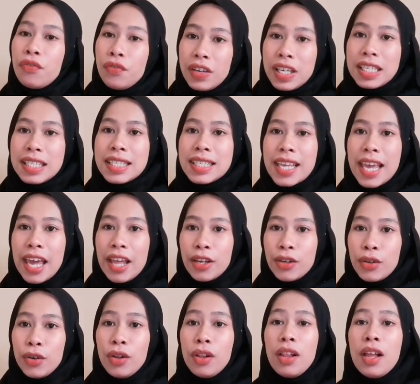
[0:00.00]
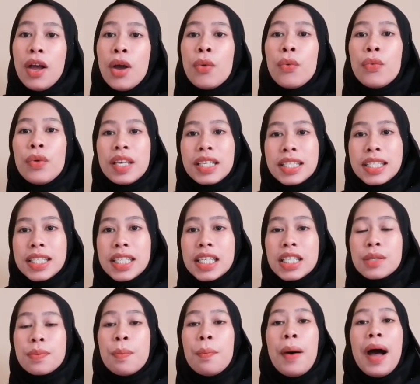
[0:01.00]
fee schedule, which
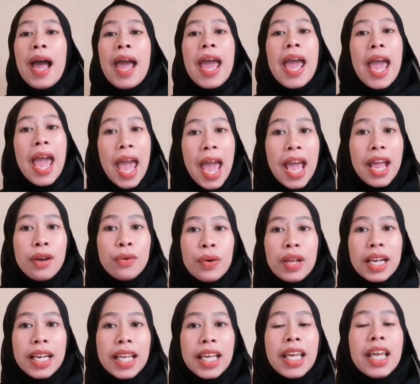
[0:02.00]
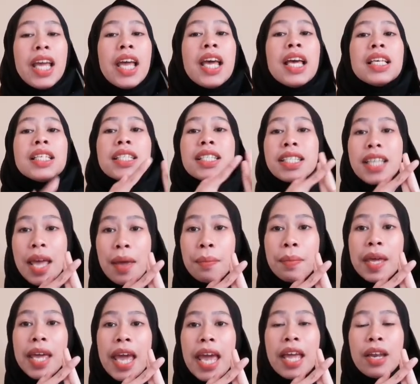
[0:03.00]
is biannually,
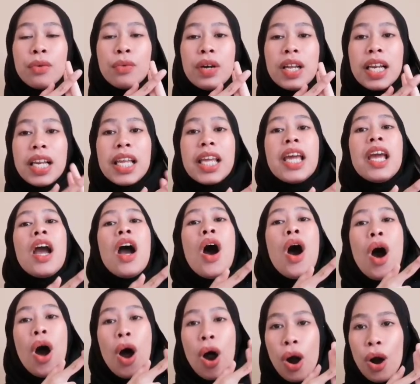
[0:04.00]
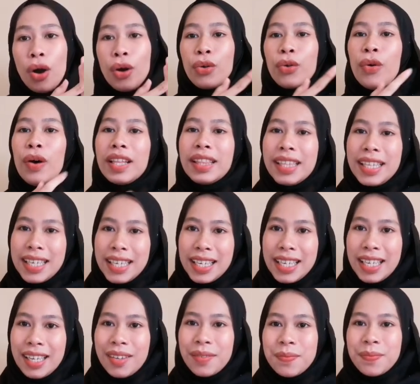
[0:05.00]
semi-annually, or
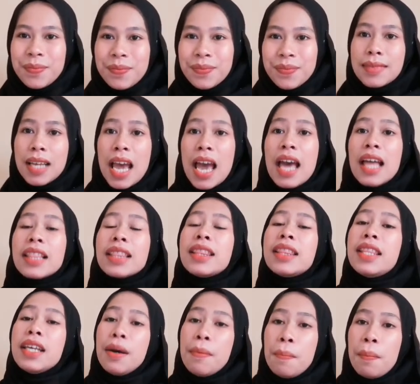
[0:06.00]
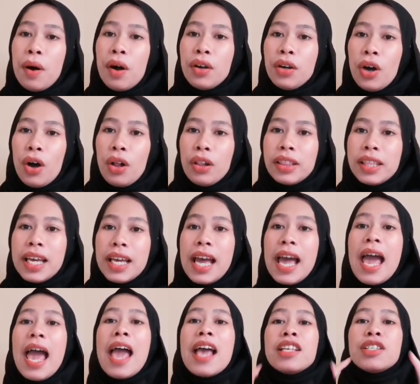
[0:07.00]
quarterly. The bondholder
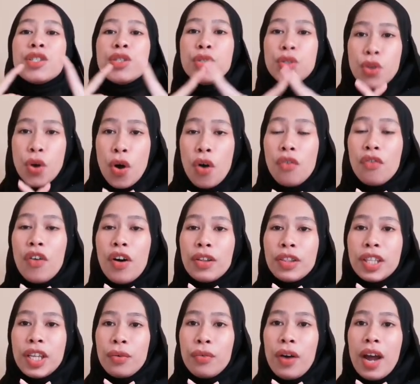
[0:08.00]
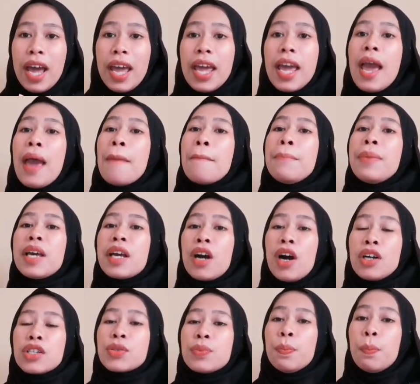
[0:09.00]
has no voting right
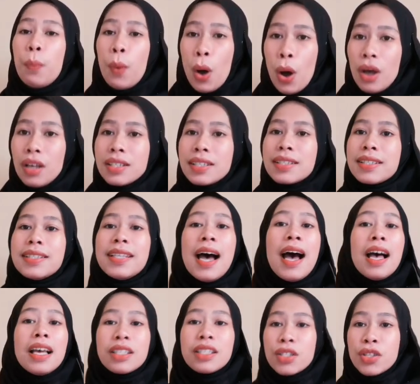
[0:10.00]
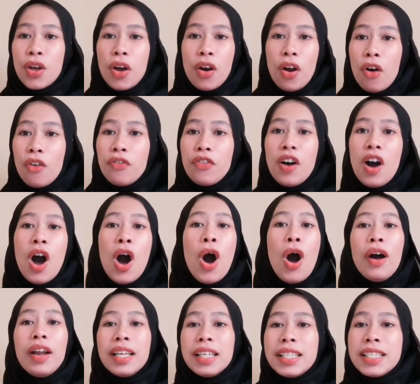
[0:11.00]
because bonds does not offer
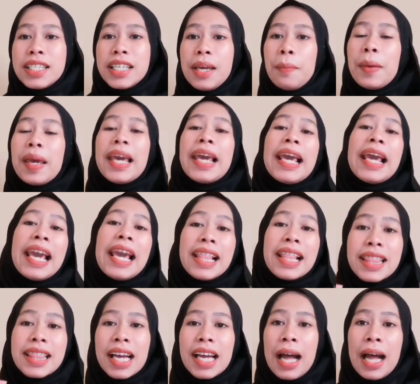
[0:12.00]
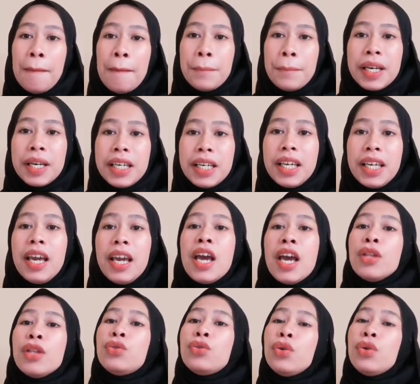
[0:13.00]
ownership in the company
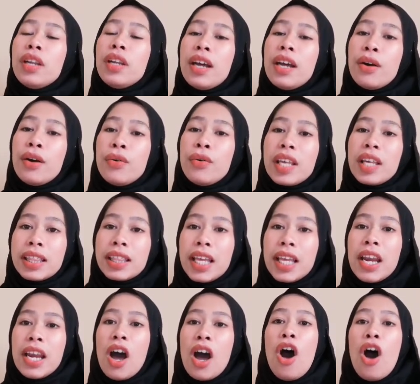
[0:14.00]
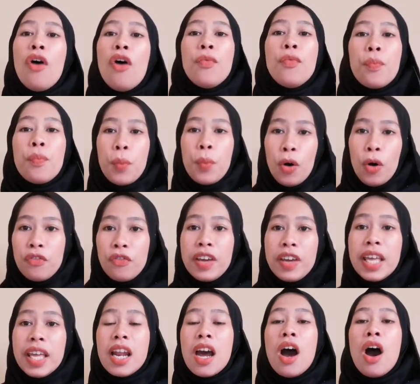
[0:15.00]
to a return of
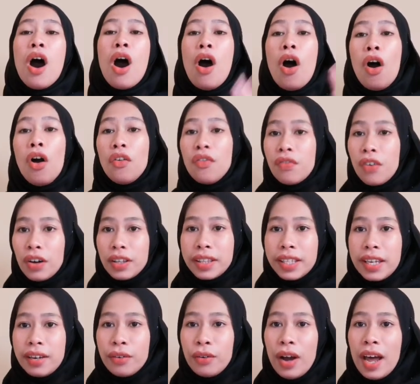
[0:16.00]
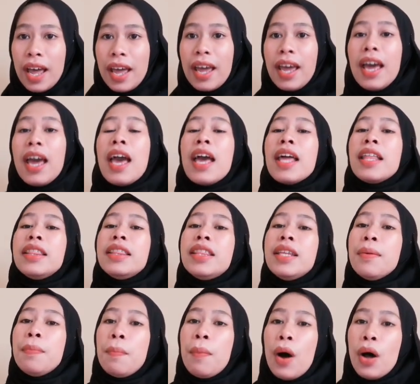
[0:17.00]
profit or voting right.
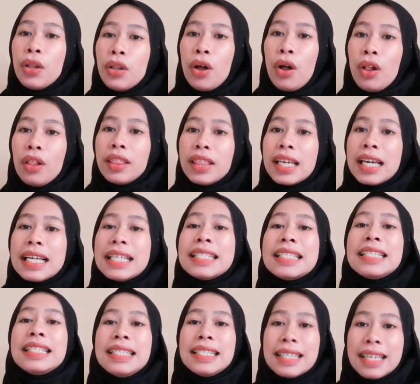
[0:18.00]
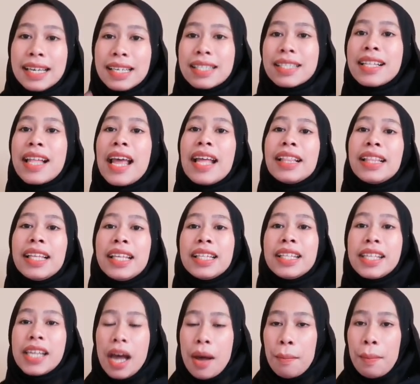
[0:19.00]
The bondholder just
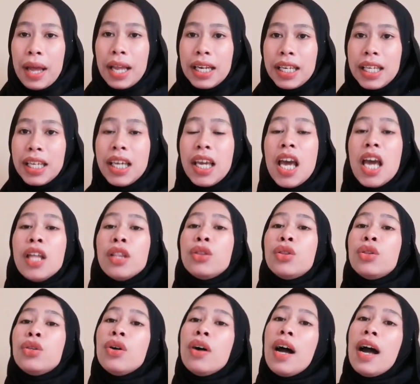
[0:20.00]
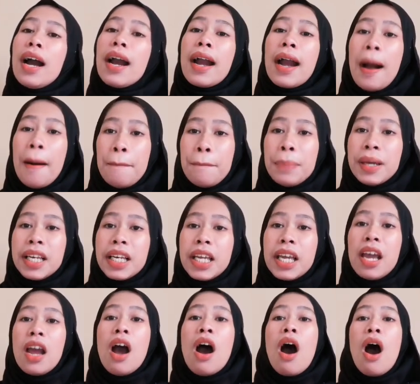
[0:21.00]
lending their money to a
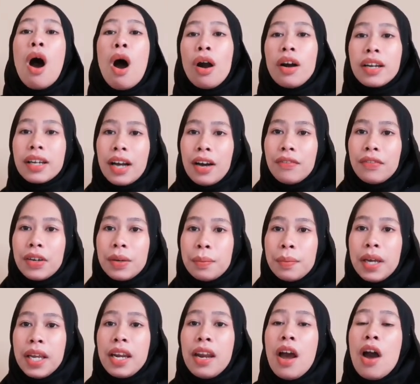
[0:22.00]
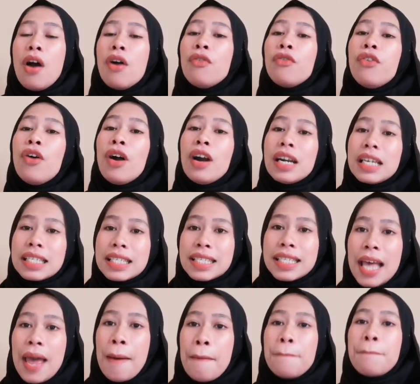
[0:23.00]
company or government for a
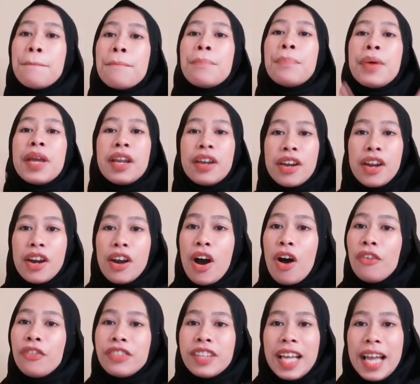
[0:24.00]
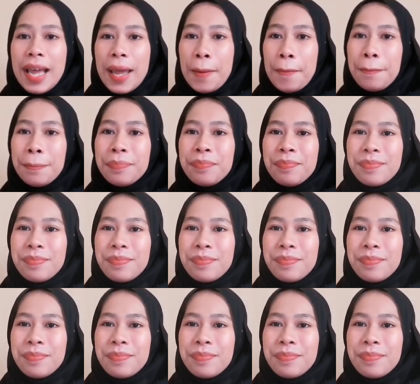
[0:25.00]
set period of time.